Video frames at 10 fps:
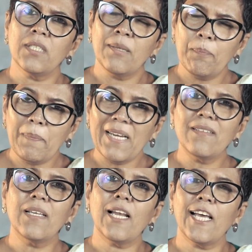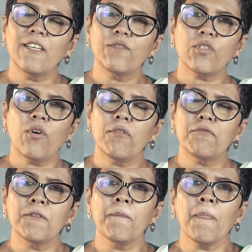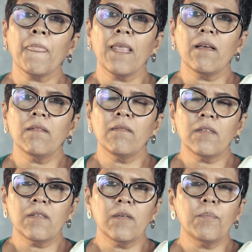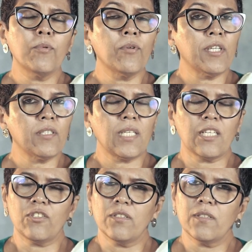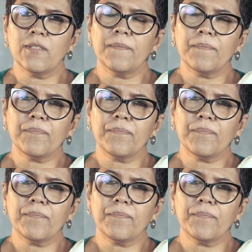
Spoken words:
depict the lives of the poorer sections.